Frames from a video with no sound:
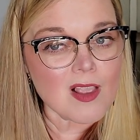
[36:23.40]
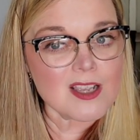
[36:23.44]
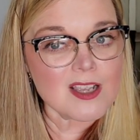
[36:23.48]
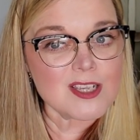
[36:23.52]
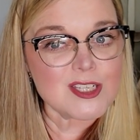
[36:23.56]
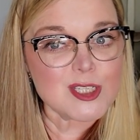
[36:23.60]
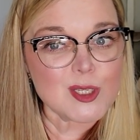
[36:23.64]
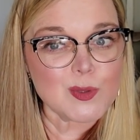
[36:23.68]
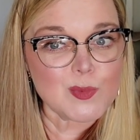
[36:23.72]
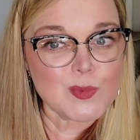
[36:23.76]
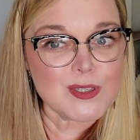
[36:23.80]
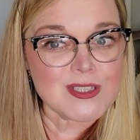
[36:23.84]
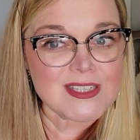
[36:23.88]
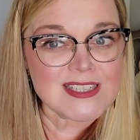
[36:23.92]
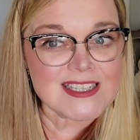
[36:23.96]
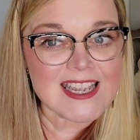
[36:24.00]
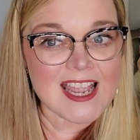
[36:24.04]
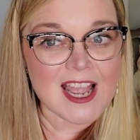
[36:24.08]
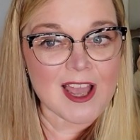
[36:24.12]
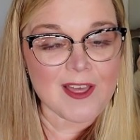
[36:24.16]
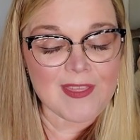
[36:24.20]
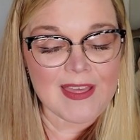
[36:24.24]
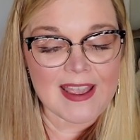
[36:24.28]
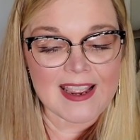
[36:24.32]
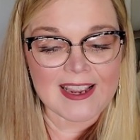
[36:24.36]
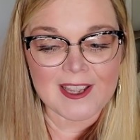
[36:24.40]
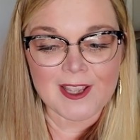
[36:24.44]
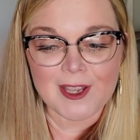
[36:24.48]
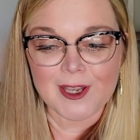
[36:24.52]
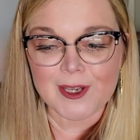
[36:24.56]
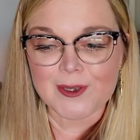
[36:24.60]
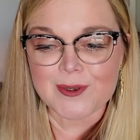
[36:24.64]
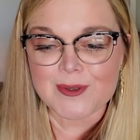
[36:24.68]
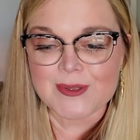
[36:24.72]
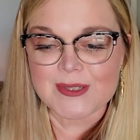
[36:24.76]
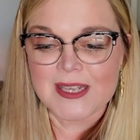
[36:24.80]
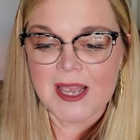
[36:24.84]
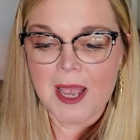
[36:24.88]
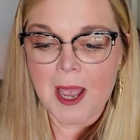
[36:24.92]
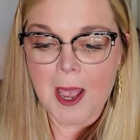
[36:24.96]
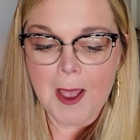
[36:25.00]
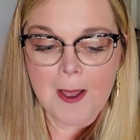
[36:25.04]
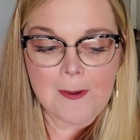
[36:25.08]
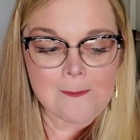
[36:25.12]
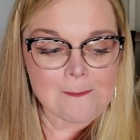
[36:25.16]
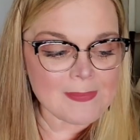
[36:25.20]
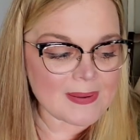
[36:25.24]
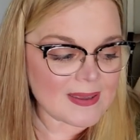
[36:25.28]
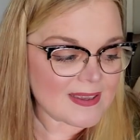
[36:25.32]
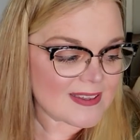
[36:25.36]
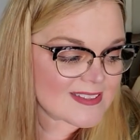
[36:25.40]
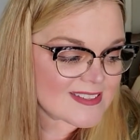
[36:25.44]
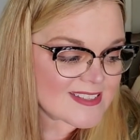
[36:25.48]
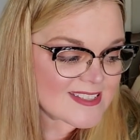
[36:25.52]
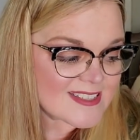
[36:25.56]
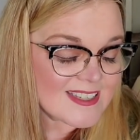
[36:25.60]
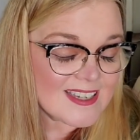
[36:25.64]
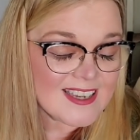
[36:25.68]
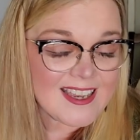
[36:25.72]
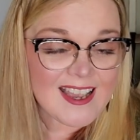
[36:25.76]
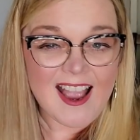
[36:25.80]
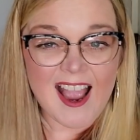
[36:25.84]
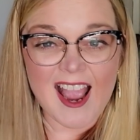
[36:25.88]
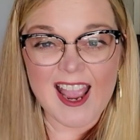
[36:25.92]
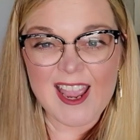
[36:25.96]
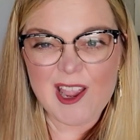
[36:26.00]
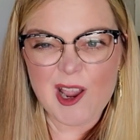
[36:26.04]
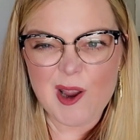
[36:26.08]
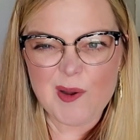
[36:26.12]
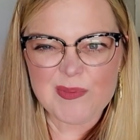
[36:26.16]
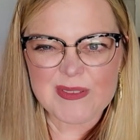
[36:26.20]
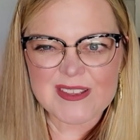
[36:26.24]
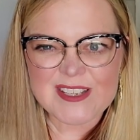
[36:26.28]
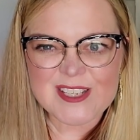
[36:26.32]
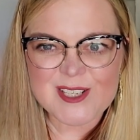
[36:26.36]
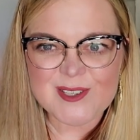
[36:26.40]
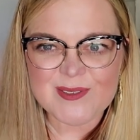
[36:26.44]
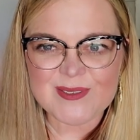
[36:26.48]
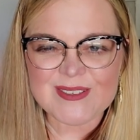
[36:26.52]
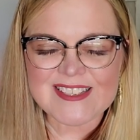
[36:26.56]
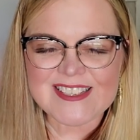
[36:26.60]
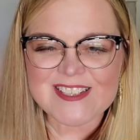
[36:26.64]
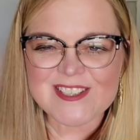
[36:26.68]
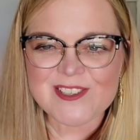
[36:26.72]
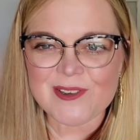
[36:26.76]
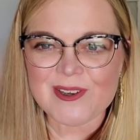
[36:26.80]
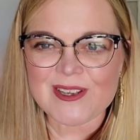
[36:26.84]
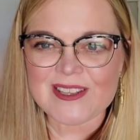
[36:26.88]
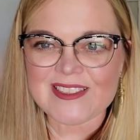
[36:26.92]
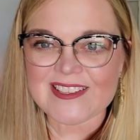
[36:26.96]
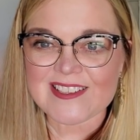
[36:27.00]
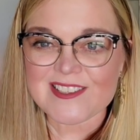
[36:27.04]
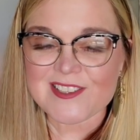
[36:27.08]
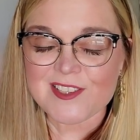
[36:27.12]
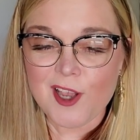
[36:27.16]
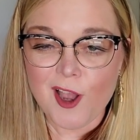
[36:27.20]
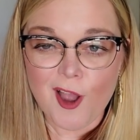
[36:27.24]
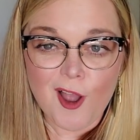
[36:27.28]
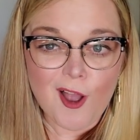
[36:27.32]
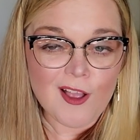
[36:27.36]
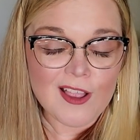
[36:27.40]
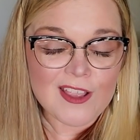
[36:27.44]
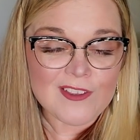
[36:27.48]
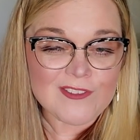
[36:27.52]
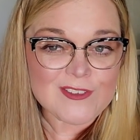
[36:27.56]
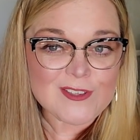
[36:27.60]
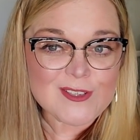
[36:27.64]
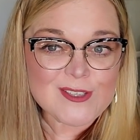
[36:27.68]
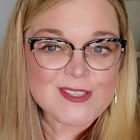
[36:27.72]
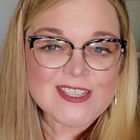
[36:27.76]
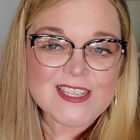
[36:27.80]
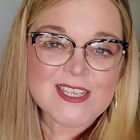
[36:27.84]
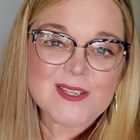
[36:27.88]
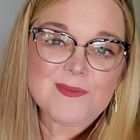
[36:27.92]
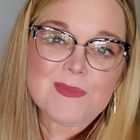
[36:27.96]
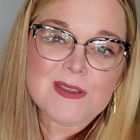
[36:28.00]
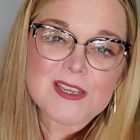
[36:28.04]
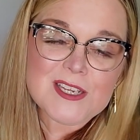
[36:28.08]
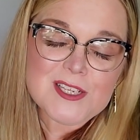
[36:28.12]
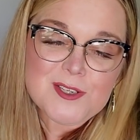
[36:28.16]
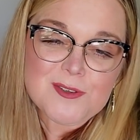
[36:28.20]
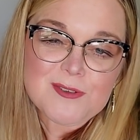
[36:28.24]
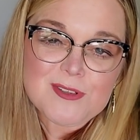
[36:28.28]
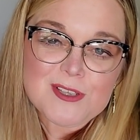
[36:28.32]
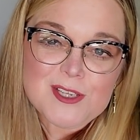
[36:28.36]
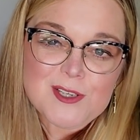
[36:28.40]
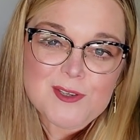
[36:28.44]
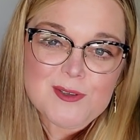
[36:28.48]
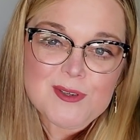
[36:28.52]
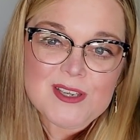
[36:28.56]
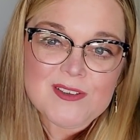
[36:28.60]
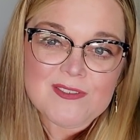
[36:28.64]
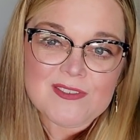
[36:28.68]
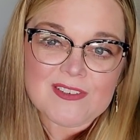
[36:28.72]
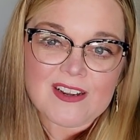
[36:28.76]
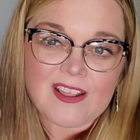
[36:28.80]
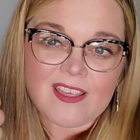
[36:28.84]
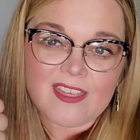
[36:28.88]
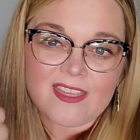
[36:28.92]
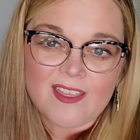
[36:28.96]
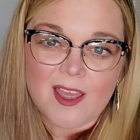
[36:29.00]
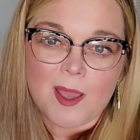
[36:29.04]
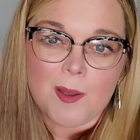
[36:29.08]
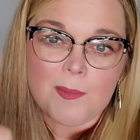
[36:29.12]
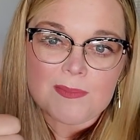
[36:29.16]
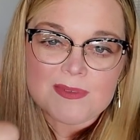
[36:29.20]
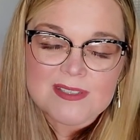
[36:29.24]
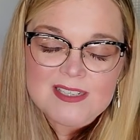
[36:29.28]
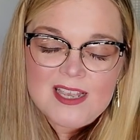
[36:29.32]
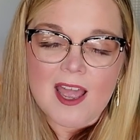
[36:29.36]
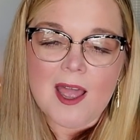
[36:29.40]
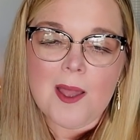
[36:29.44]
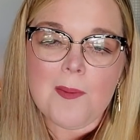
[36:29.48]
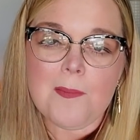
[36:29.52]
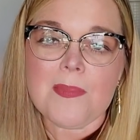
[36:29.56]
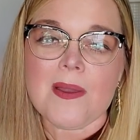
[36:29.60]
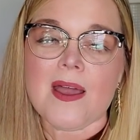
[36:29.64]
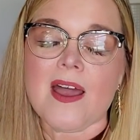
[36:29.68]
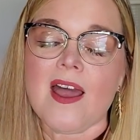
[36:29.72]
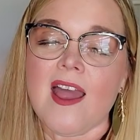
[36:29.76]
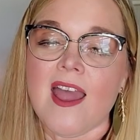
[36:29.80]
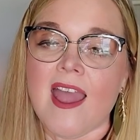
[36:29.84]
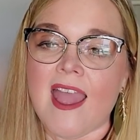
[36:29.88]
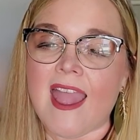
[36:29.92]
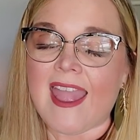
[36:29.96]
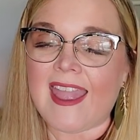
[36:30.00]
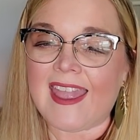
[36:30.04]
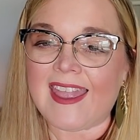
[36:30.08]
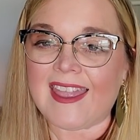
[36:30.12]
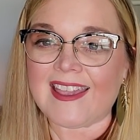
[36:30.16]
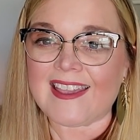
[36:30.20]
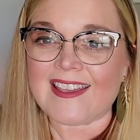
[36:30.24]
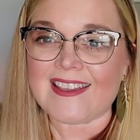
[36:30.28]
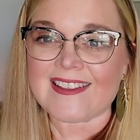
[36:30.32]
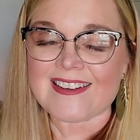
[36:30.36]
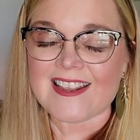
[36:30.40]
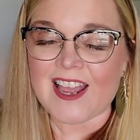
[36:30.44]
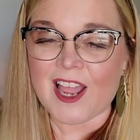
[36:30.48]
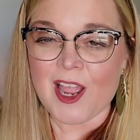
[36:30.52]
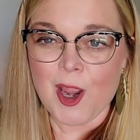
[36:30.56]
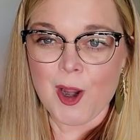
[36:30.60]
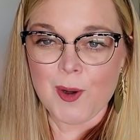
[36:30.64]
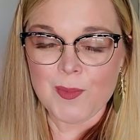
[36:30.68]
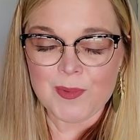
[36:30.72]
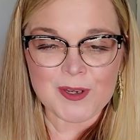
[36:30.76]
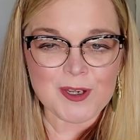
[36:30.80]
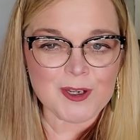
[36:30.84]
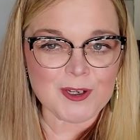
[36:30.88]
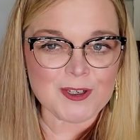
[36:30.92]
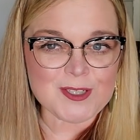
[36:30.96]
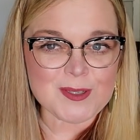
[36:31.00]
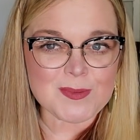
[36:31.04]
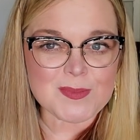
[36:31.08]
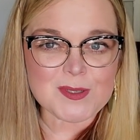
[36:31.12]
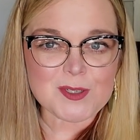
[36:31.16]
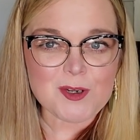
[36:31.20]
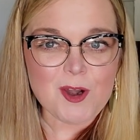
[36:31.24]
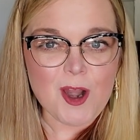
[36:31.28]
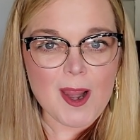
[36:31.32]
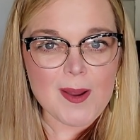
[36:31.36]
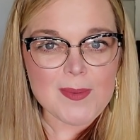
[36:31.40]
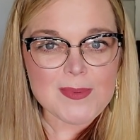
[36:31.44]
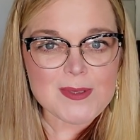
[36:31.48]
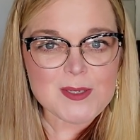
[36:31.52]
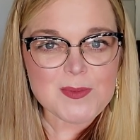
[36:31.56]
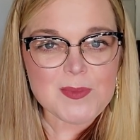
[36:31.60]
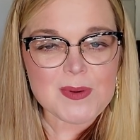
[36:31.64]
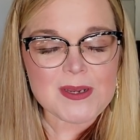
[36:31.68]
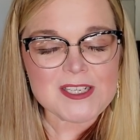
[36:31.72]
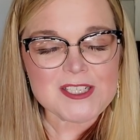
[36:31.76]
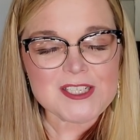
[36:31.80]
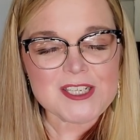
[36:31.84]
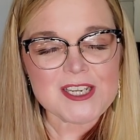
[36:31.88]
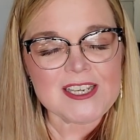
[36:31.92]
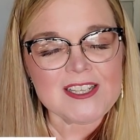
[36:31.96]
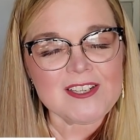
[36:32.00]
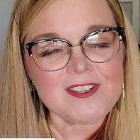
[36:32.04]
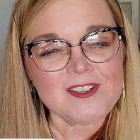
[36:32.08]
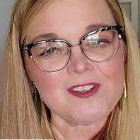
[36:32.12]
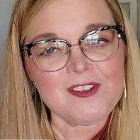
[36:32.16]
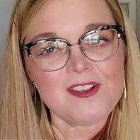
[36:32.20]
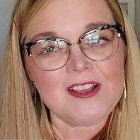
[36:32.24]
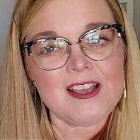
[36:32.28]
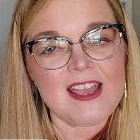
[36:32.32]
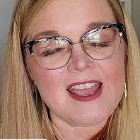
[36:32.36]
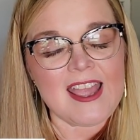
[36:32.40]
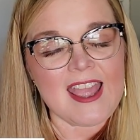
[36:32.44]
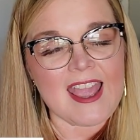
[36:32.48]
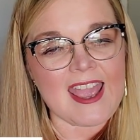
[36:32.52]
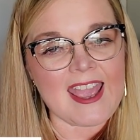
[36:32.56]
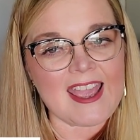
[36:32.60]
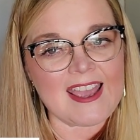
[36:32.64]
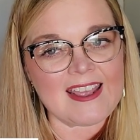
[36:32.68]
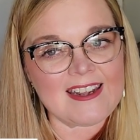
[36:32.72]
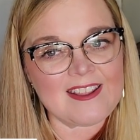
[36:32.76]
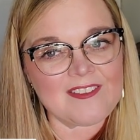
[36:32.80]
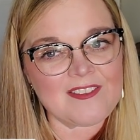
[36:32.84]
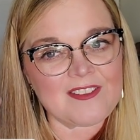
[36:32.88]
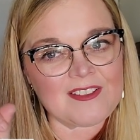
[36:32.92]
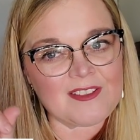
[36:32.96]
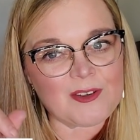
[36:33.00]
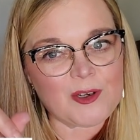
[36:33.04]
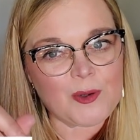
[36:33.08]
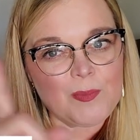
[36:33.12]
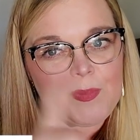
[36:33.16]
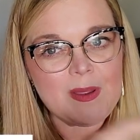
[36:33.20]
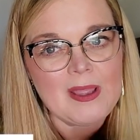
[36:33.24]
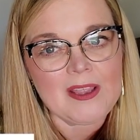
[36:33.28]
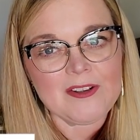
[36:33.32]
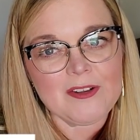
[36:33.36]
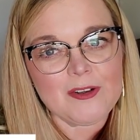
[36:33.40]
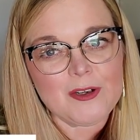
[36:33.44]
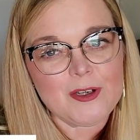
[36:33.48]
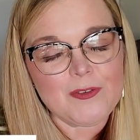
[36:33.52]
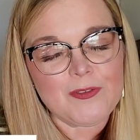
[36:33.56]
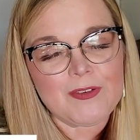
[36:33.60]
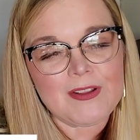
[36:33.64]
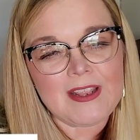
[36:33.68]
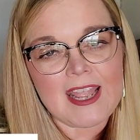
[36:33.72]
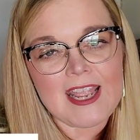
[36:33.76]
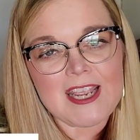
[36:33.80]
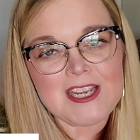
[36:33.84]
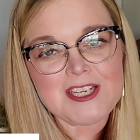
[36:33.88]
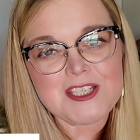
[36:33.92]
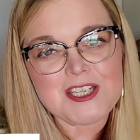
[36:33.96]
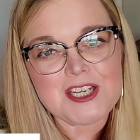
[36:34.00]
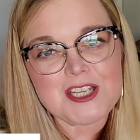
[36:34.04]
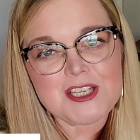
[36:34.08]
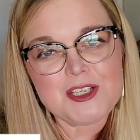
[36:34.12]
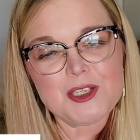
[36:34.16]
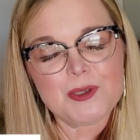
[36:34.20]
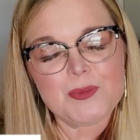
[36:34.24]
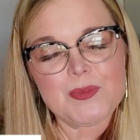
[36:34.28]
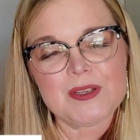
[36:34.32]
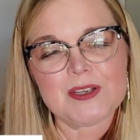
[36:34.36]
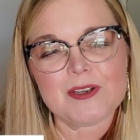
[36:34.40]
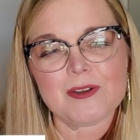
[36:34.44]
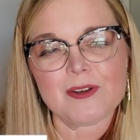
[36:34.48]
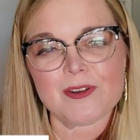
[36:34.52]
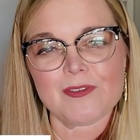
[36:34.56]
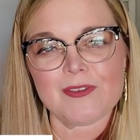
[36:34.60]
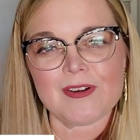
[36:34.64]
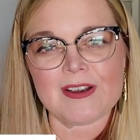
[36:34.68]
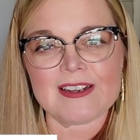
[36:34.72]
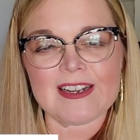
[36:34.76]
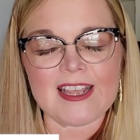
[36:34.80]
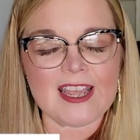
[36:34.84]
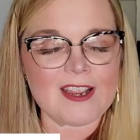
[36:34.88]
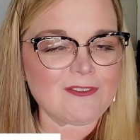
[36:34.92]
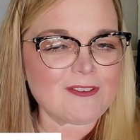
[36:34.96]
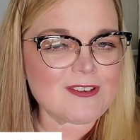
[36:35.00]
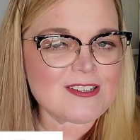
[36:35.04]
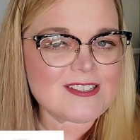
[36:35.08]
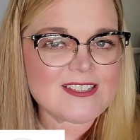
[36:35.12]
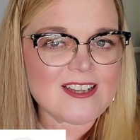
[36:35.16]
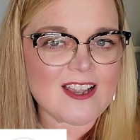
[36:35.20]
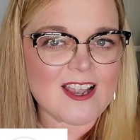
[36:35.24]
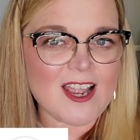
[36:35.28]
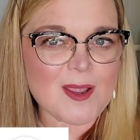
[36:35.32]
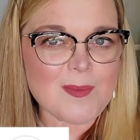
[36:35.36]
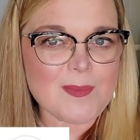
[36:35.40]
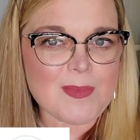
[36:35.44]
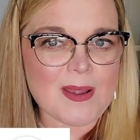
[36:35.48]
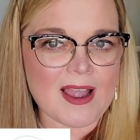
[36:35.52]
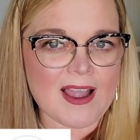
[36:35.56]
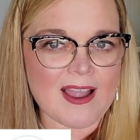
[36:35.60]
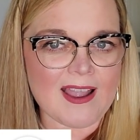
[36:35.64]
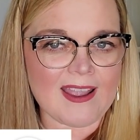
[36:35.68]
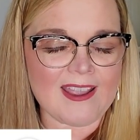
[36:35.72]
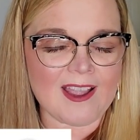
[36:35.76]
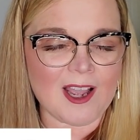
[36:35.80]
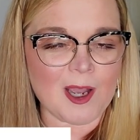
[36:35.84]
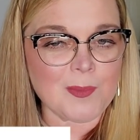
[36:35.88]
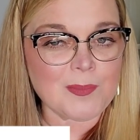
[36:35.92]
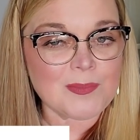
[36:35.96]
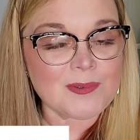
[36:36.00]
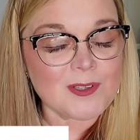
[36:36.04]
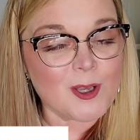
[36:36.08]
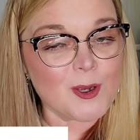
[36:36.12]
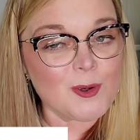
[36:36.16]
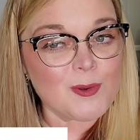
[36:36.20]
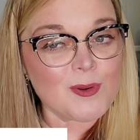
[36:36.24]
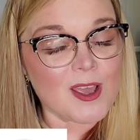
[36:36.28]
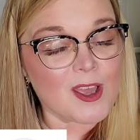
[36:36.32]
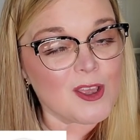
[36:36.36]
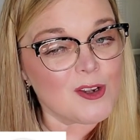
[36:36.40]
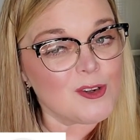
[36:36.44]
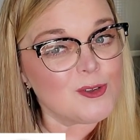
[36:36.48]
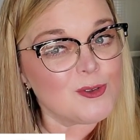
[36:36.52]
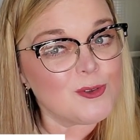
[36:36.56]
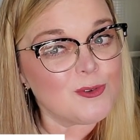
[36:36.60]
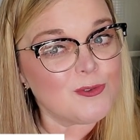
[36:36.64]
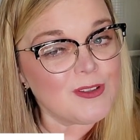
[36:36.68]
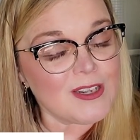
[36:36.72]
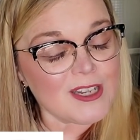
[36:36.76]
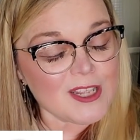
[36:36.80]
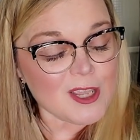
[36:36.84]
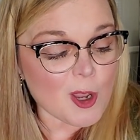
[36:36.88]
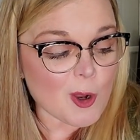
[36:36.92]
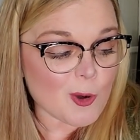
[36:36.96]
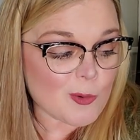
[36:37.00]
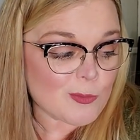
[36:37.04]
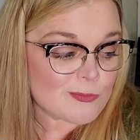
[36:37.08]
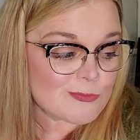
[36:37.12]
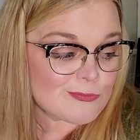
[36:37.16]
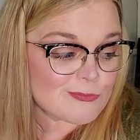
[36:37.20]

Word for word: So we'll see how that goes. But I hope that you enjoyed this haul. If you did, make sure that you give it a thumbs up. And I hope that you're subscribed to my channel and hit the little bell notification you'll be notified every time I upload a new video.